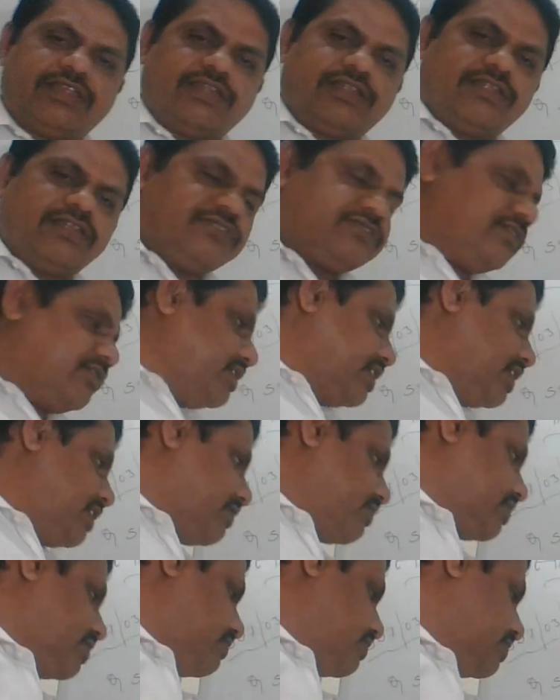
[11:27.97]
is the reason they
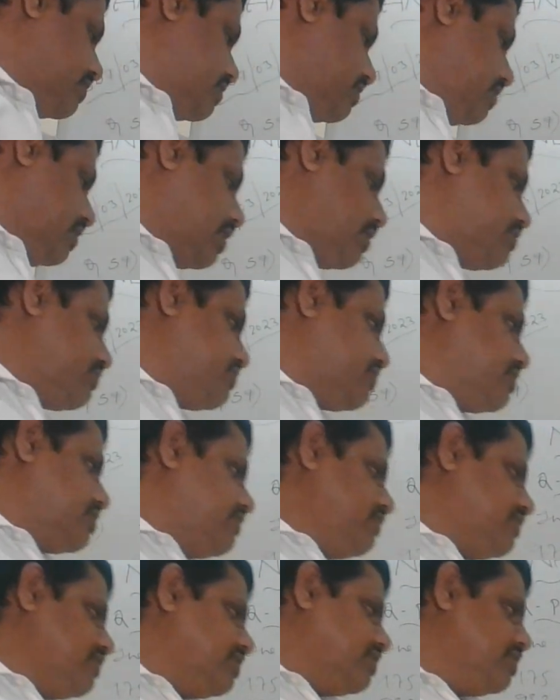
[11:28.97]
have given the option
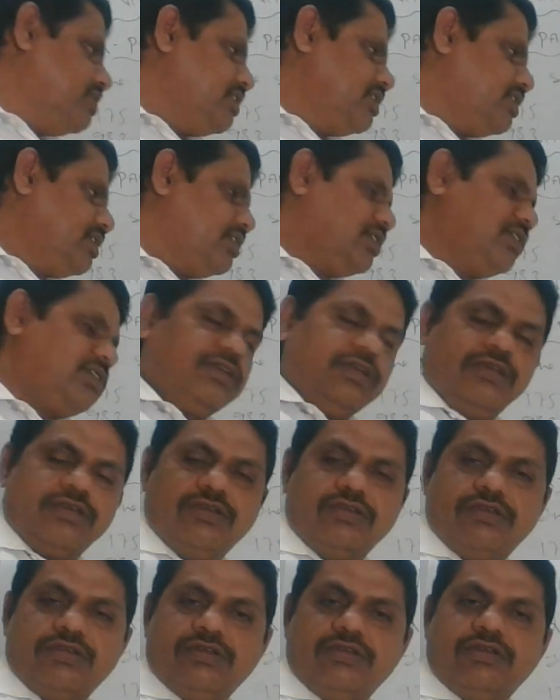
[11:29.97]
is in
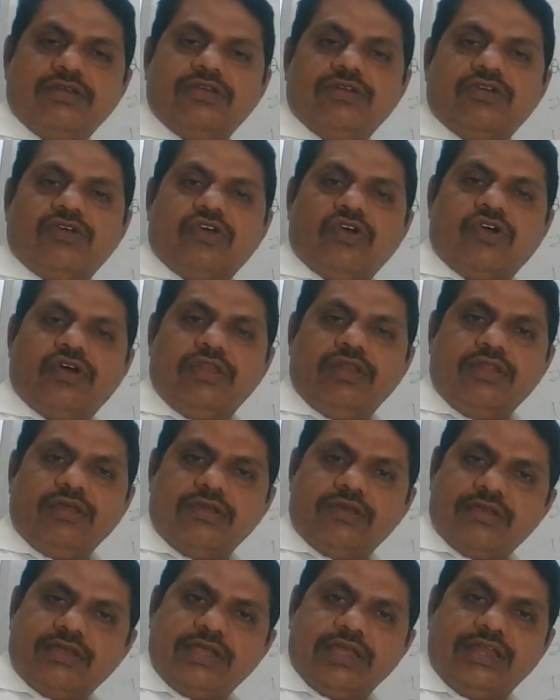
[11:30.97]

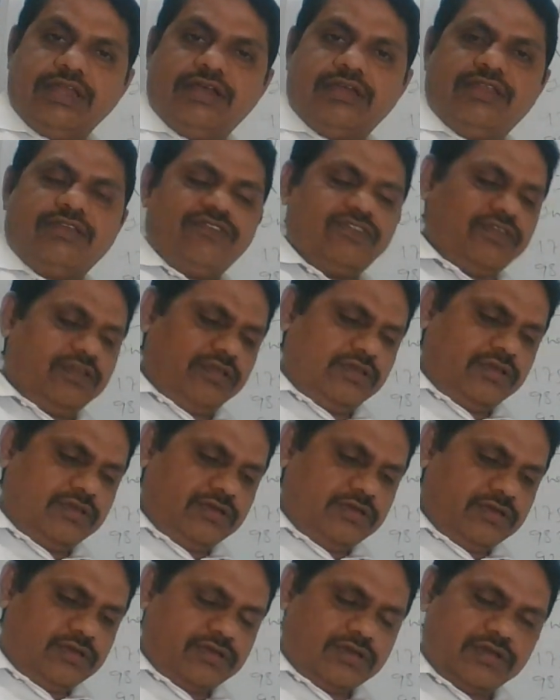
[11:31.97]
or increasing
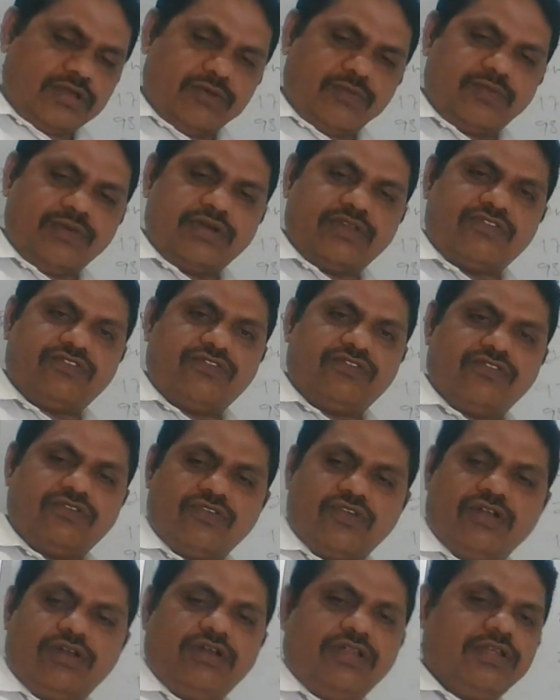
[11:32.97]
numbers,
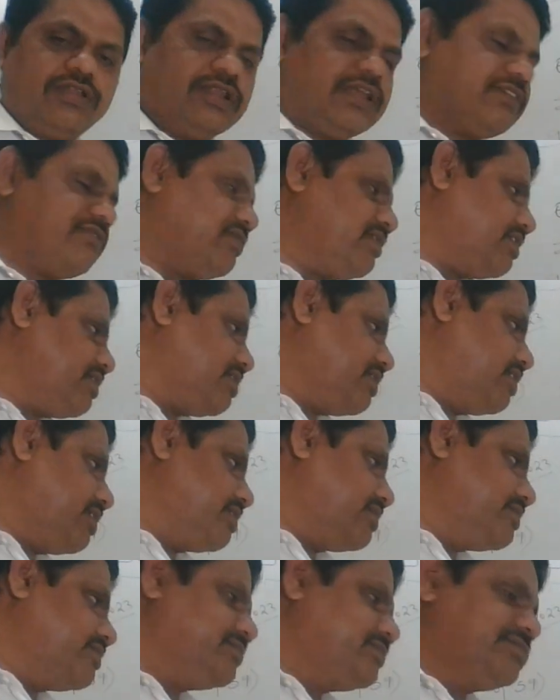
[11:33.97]
not less than
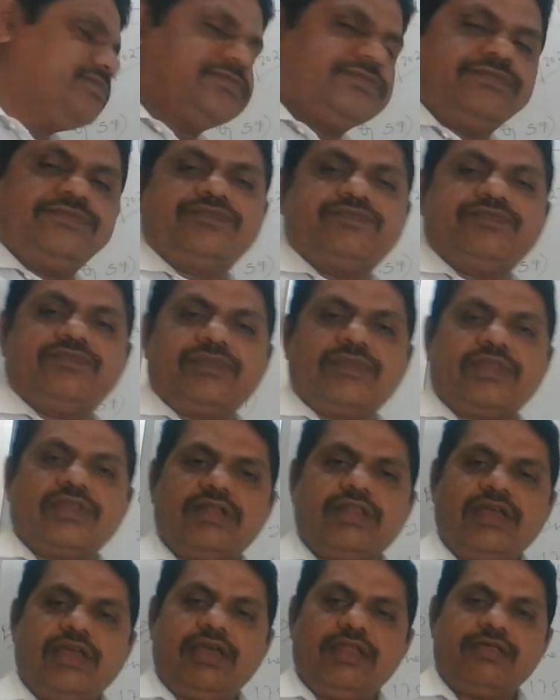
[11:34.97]
that.
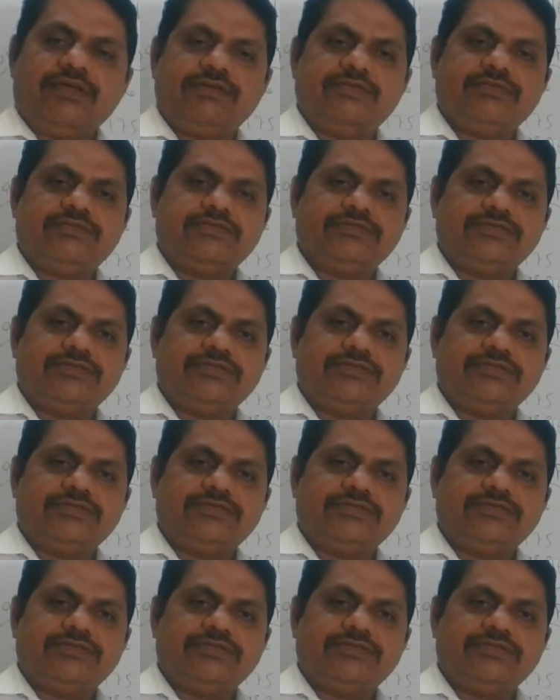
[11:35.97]
Clear?